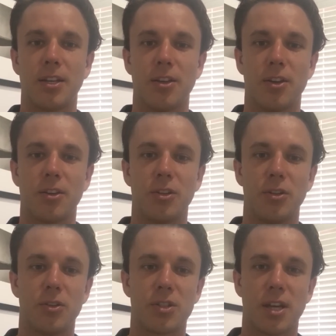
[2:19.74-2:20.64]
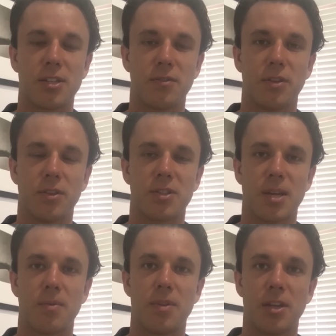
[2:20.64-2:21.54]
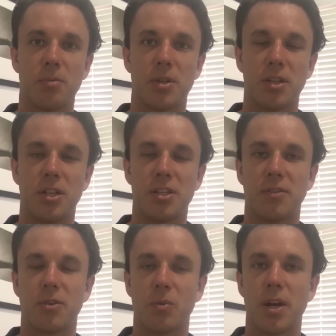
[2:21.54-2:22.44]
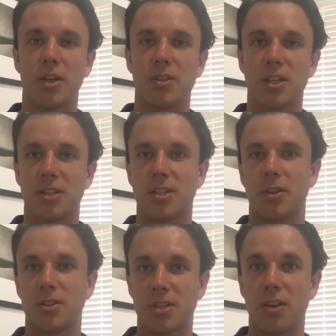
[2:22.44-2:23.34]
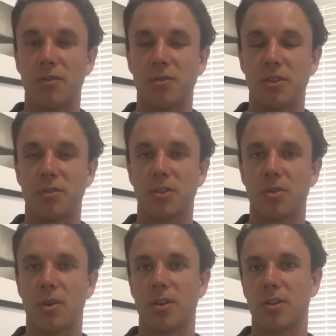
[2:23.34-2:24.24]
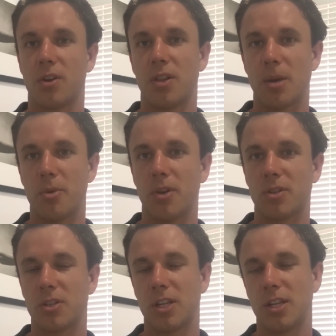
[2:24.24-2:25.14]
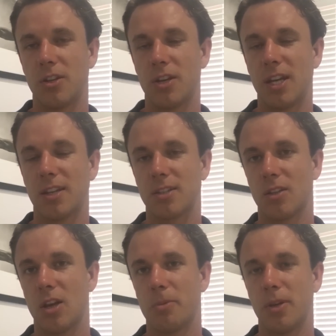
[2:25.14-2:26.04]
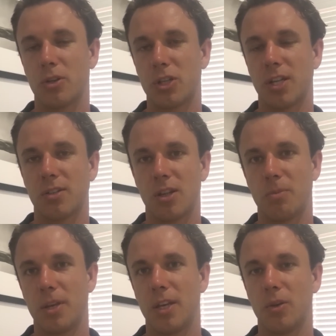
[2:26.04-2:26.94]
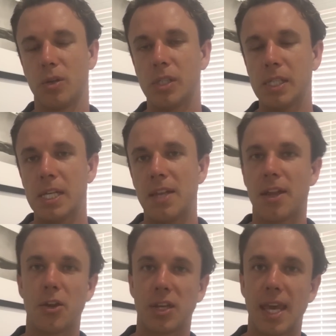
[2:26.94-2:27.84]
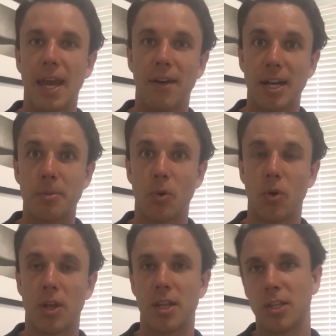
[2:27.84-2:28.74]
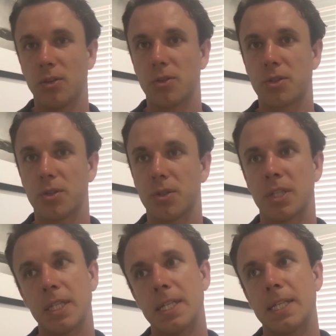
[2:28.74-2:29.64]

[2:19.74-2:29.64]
you know, you start to feel the same thing but in a different way. You start to tell yourself different stories and go, oh, that person, she, you know, he doesn't like me, or she doesn't like me, or they don't care anymore like they used to.